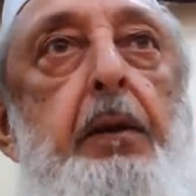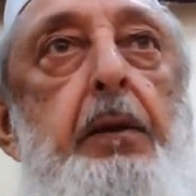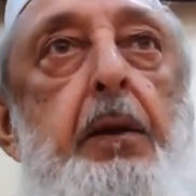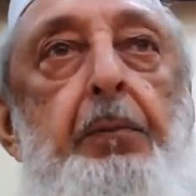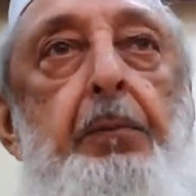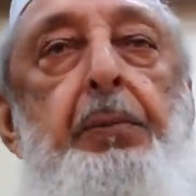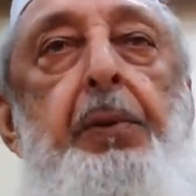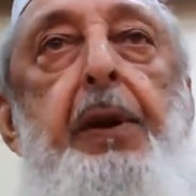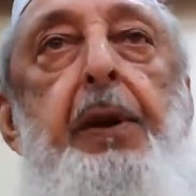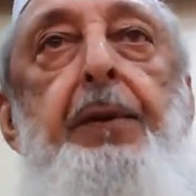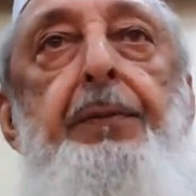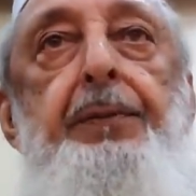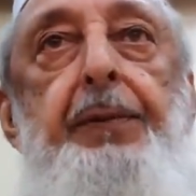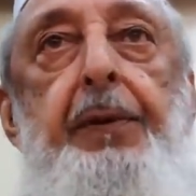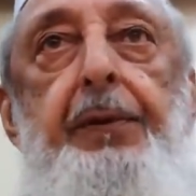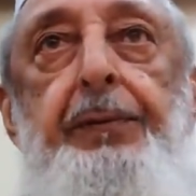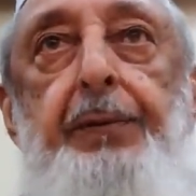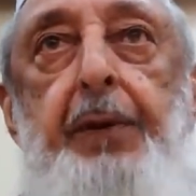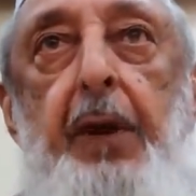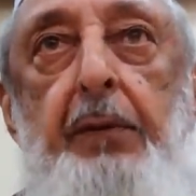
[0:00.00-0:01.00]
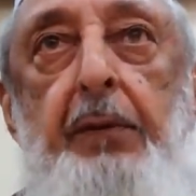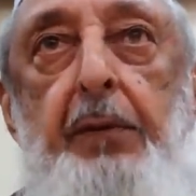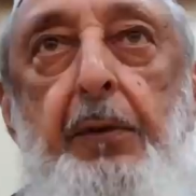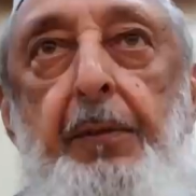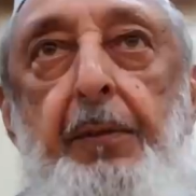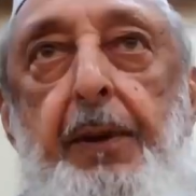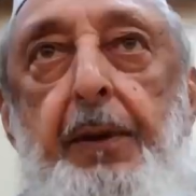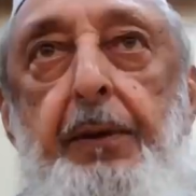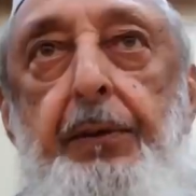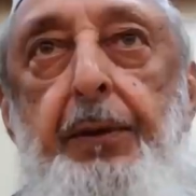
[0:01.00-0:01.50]
The previous
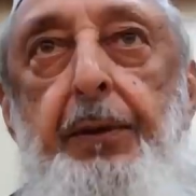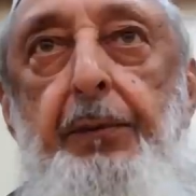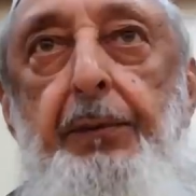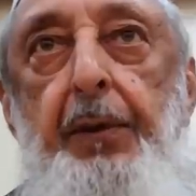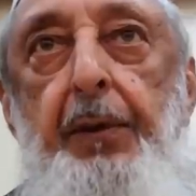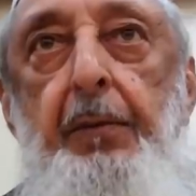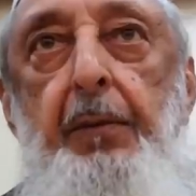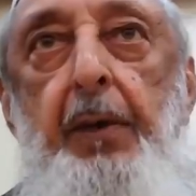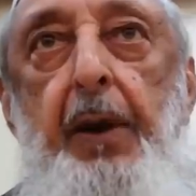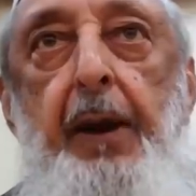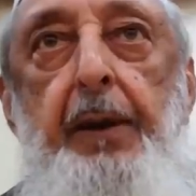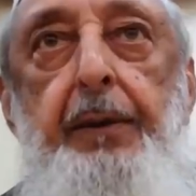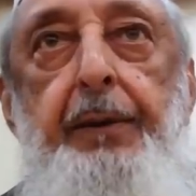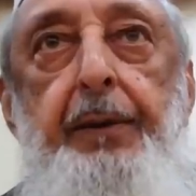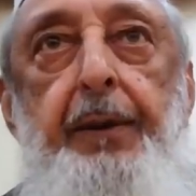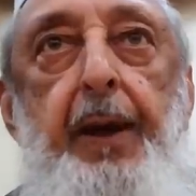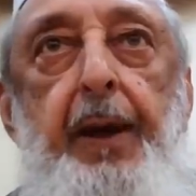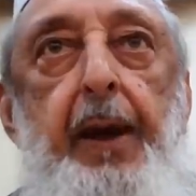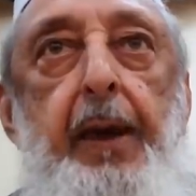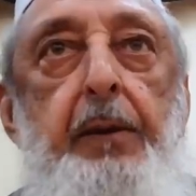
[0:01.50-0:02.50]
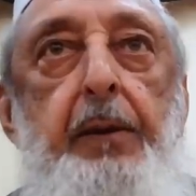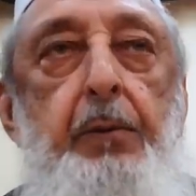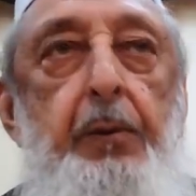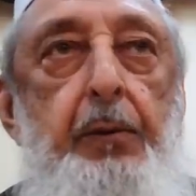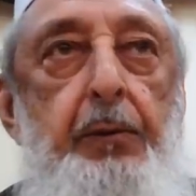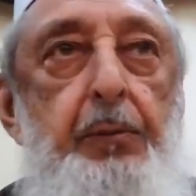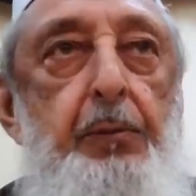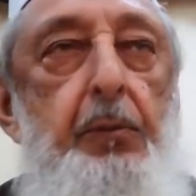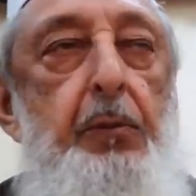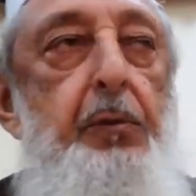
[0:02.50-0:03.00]
government of Imran Khan
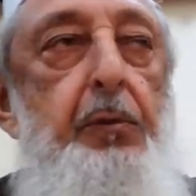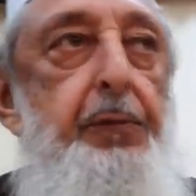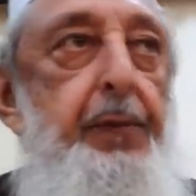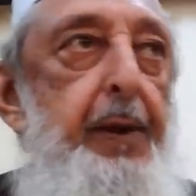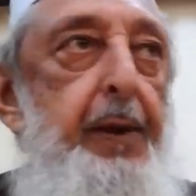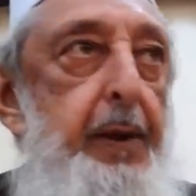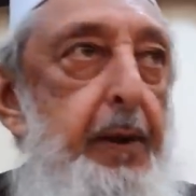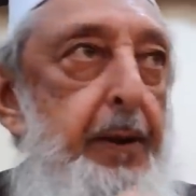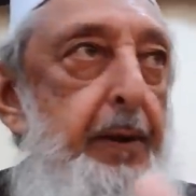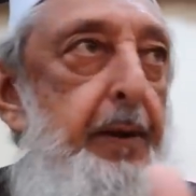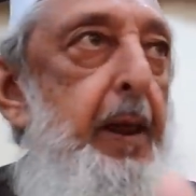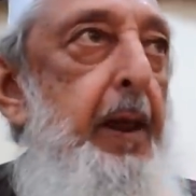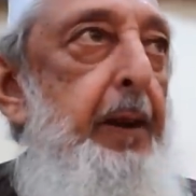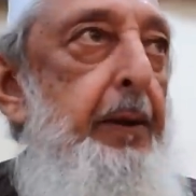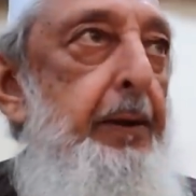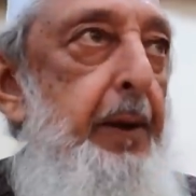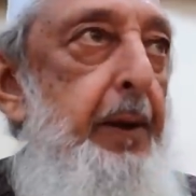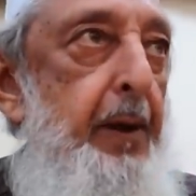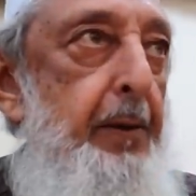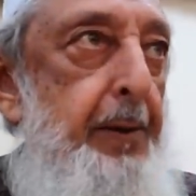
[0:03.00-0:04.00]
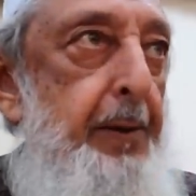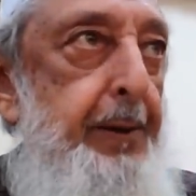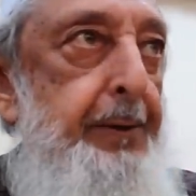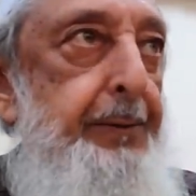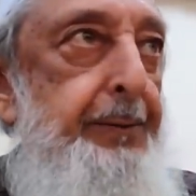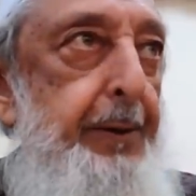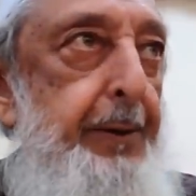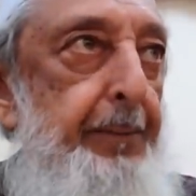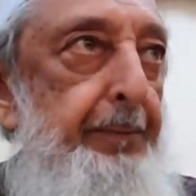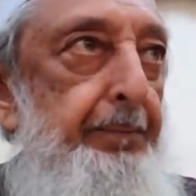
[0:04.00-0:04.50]
was moving in that
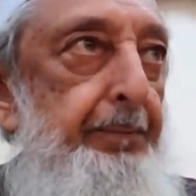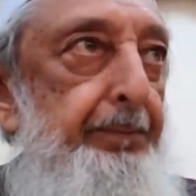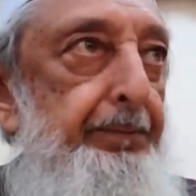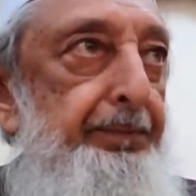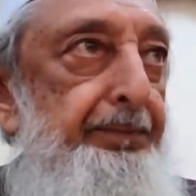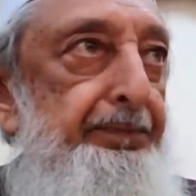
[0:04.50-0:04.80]
direction.